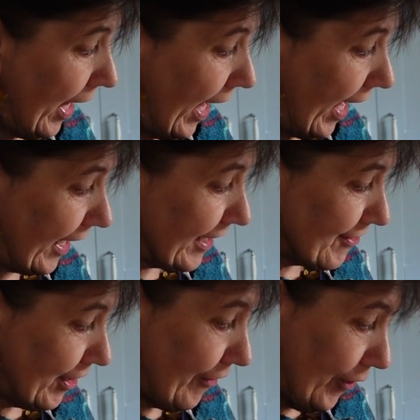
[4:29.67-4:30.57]
And
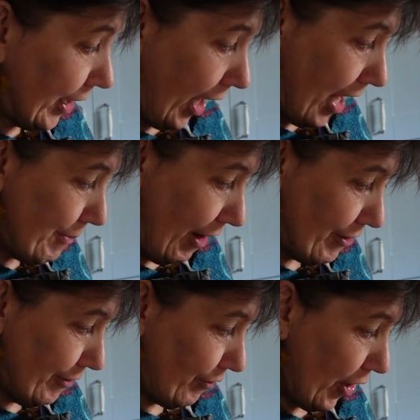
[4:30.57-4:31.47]
although it came out
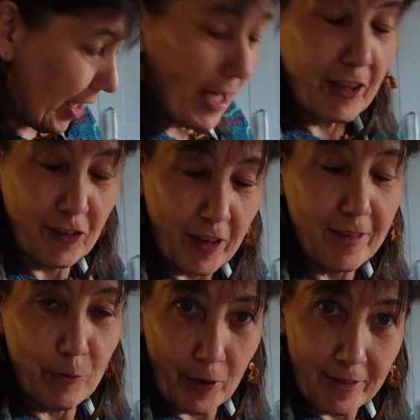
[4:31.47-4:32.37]
lovely, it
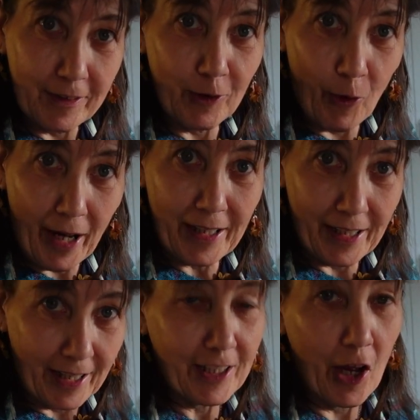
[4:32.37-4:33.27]
just wasn't quite
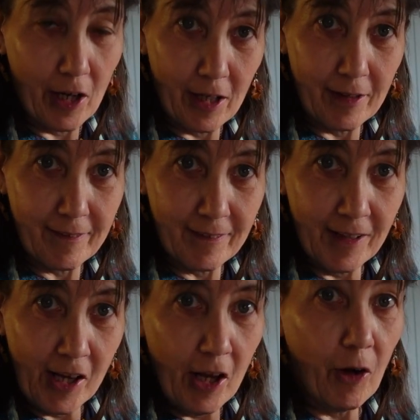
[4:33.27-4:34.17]
like hers
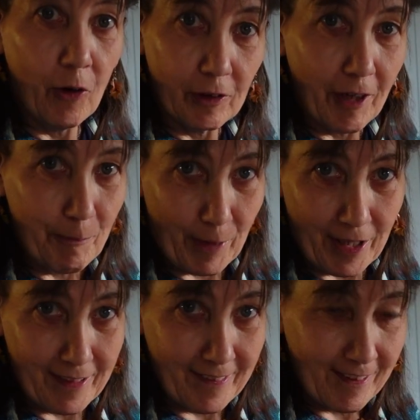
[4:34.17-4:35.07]
or
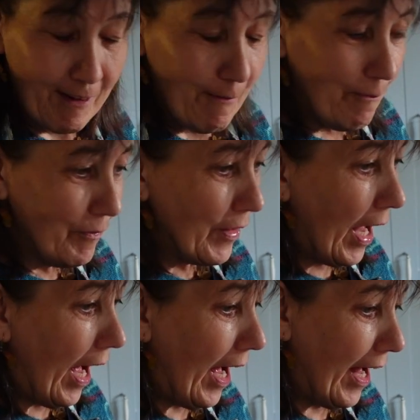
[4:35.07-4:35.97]
Grandma's.
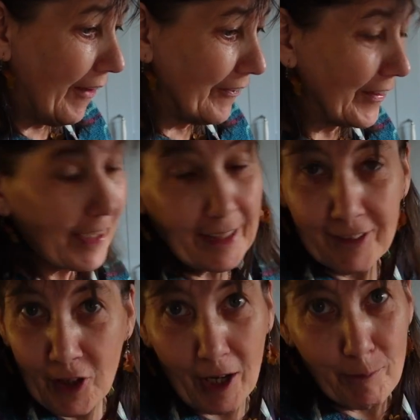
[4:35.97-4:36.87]
And the
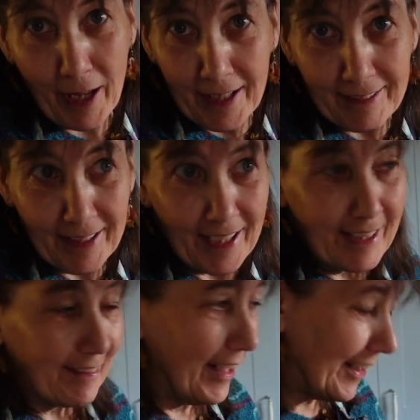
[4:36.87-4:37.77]
next year I made
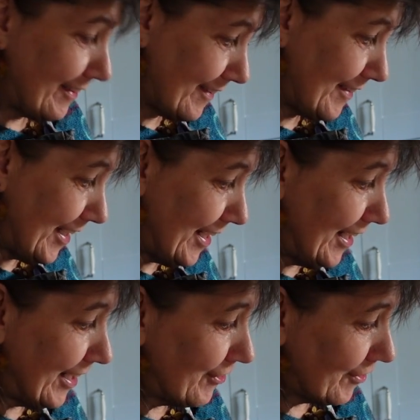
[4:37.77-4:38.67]
it, and
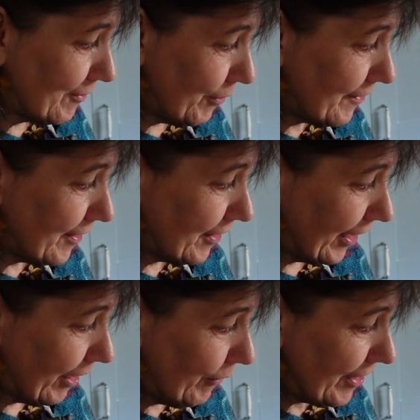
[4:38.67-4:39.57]
it just wasn't. And
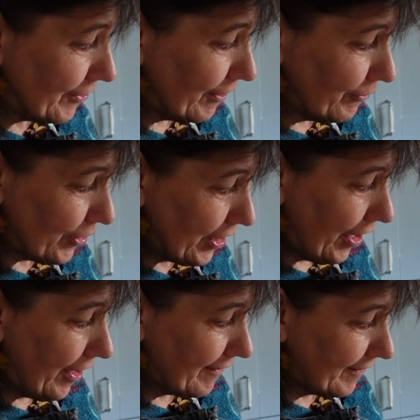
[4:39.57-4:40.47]
I went on for
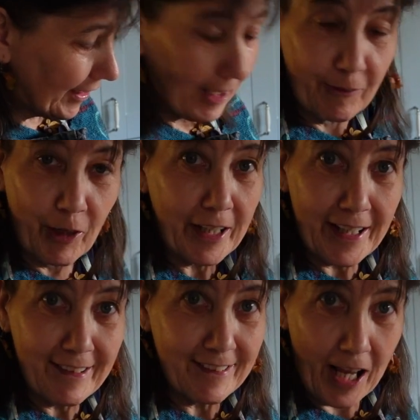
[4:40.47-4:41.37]
years thinking, well, it
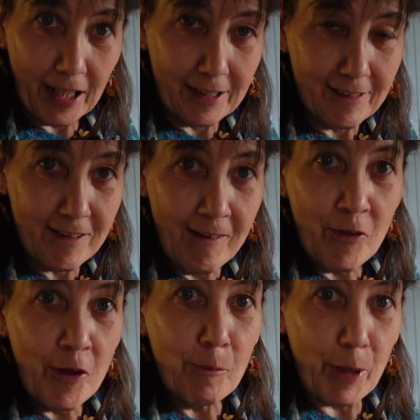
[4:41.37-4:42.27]
is nice,
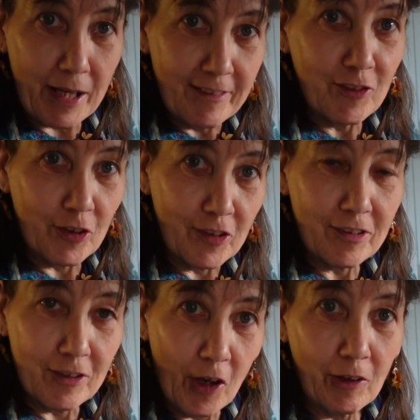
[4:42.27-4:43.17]
but it's just
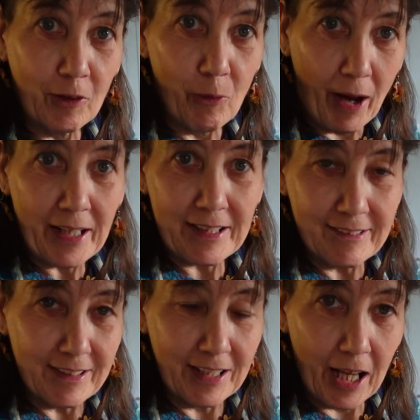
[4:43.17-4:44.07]
not
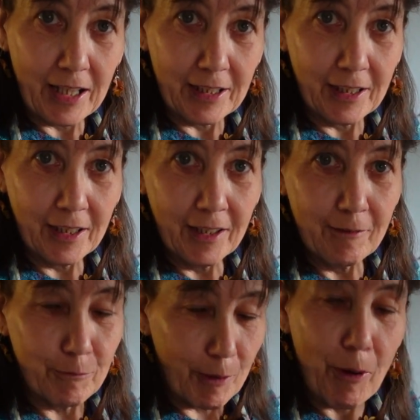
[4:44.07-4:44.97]
quite like
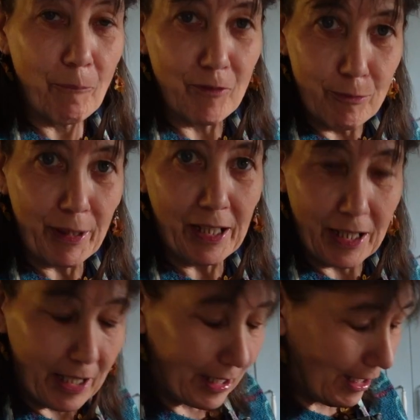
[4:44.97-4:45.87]
my mum's
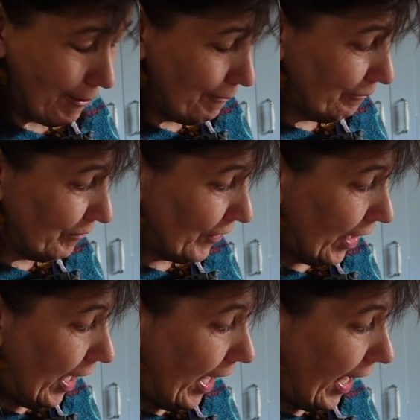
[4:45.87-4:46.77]
Piccalilli.
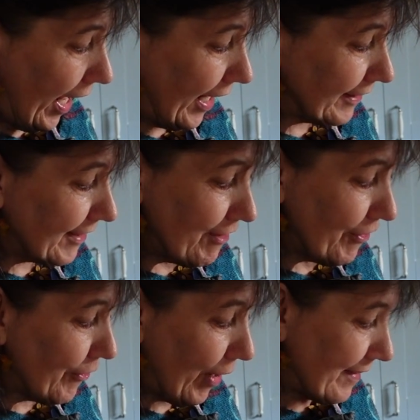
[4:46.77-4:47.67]
And
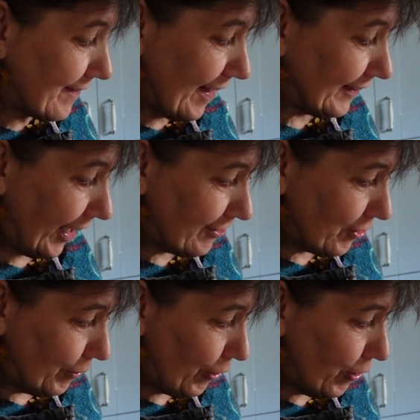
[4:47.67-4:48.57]
even though I'd said that
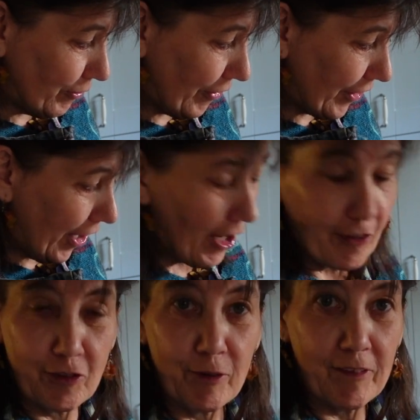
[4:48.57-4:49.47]
to her over the years,
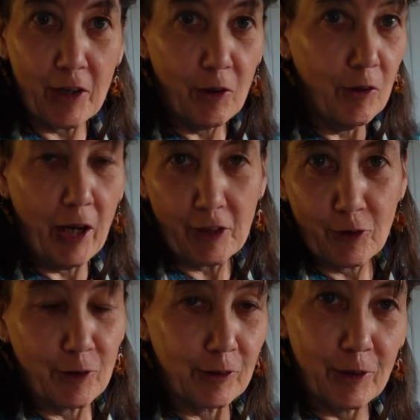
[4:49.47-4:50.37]
she'd say, oh, I
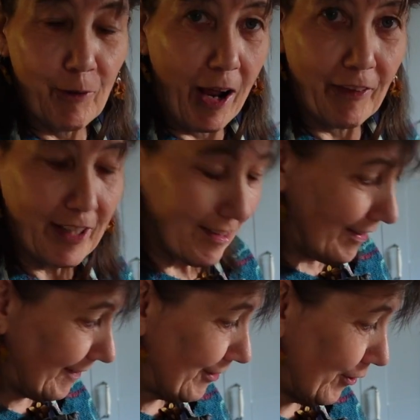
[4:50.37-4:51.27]
don't know why that
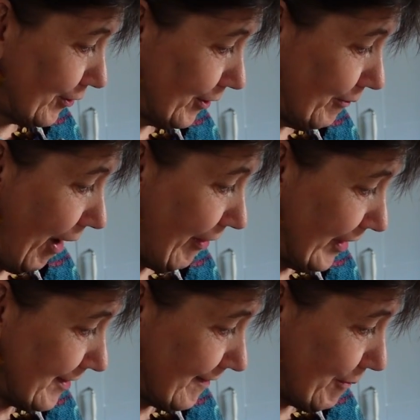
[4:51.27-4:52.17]
is. I don't know why
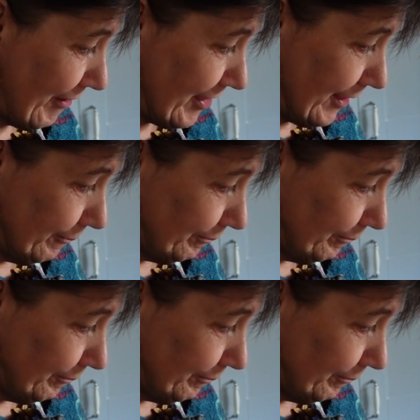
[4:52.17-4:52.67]
that is, Marion.